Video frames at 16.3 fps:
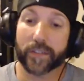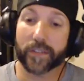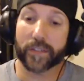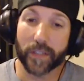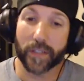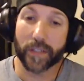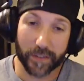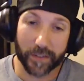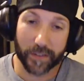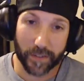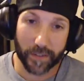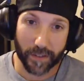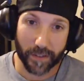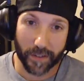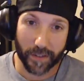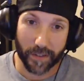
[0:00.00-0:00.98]
yes.
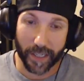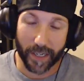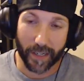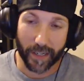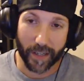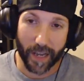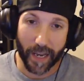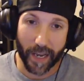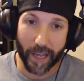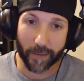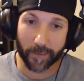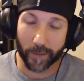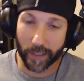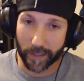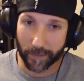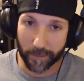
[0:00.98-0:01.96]
Like I have
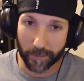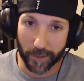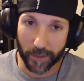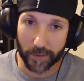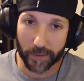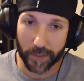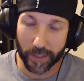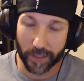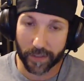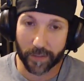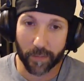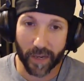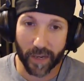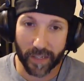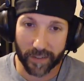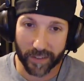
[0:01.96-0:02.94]
read the first one; it's
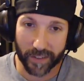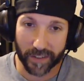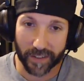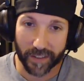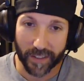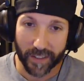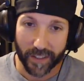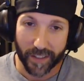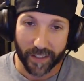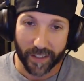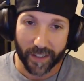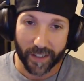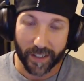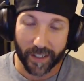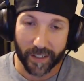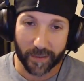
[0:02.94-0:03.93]
amazing.
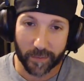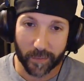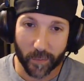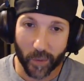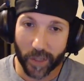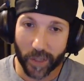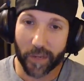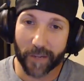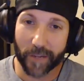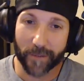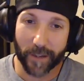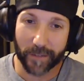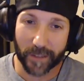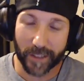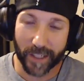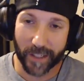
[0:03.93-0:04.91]
One of my
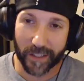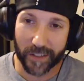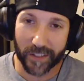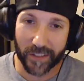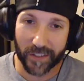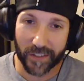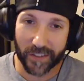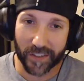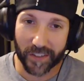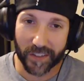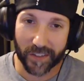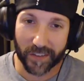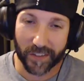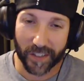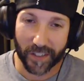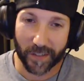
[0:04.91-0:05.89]
favorite characters
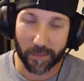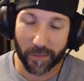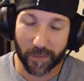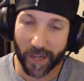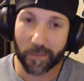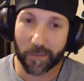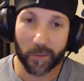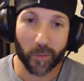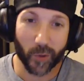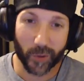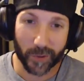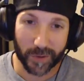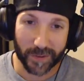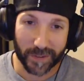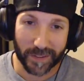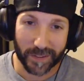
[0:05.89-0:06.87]
is Prime
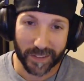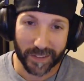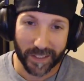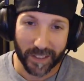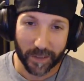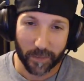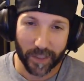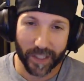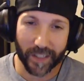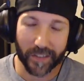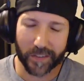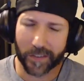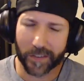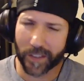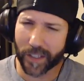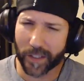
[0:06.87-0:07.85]
Immortal
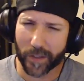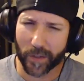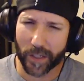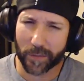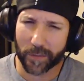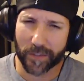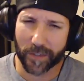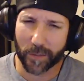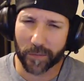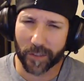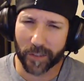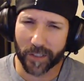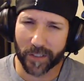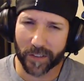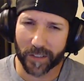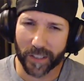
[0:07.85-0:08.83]
because correct me if I'm
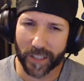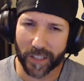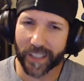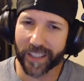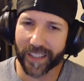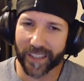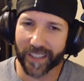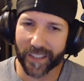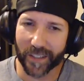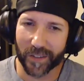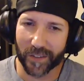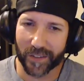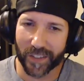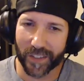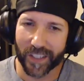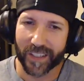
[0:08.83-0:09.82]
wrong. He
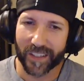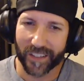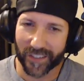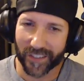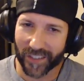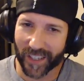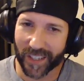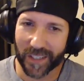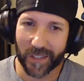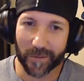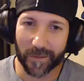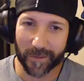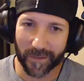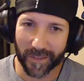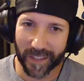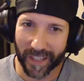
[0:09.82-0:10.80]
is the son of
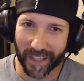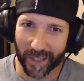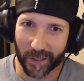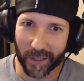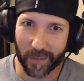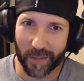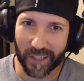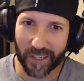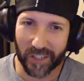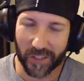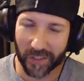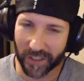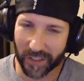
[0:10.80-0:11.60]
Gilgamesh.